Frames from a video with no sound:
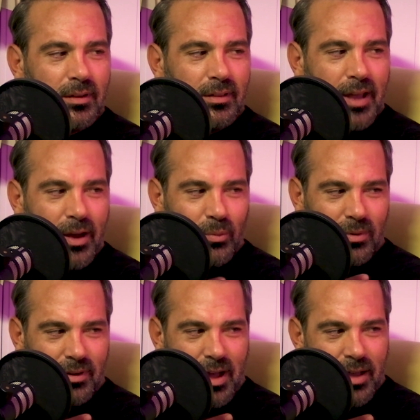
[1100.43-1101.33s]
that
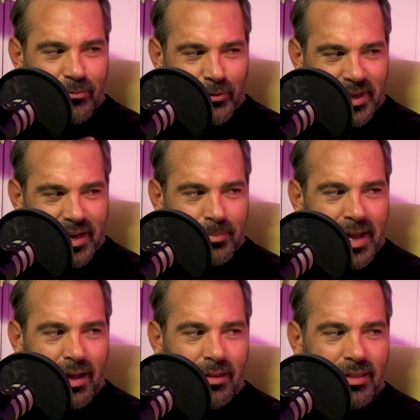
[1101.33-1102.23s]
I forget
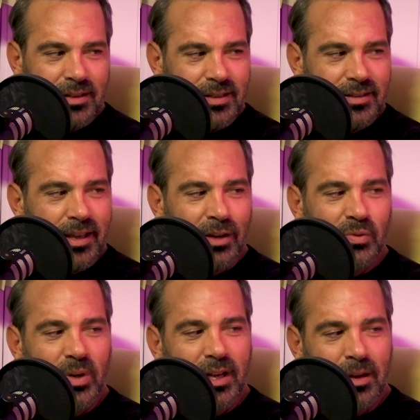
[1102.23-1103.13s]
about the details
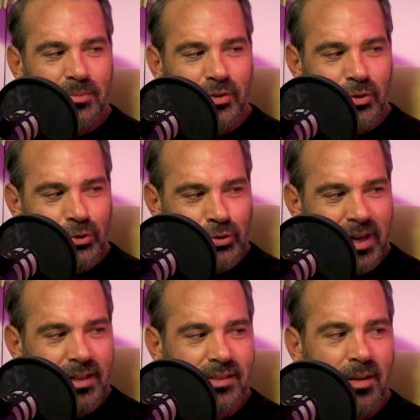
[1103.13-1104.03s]
when it comes to
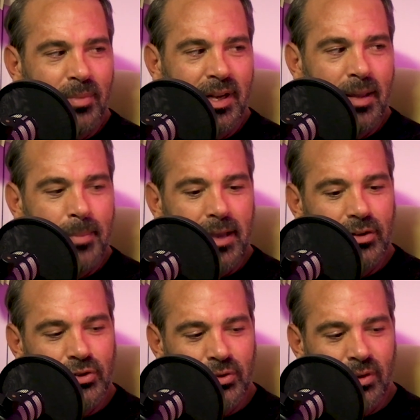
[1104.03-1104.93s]
training somebody and
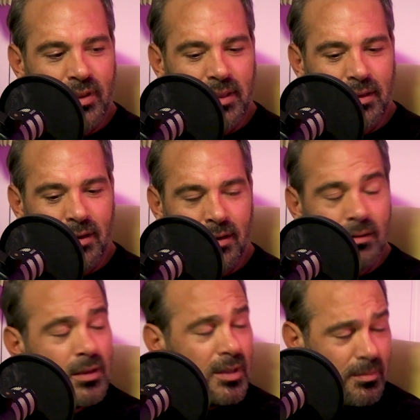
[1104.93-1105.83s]
making sure that
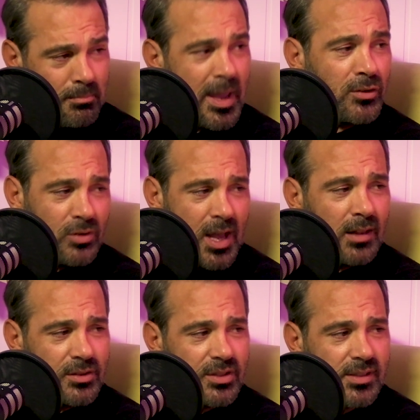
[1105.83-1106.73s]
their menu
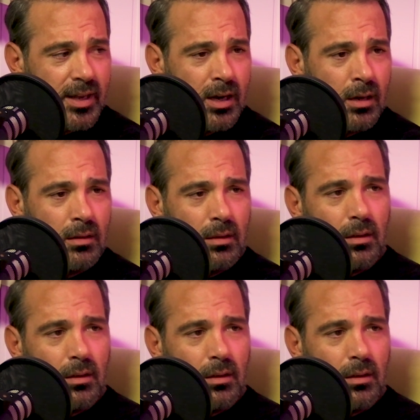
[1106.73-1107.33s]
knowledge is there.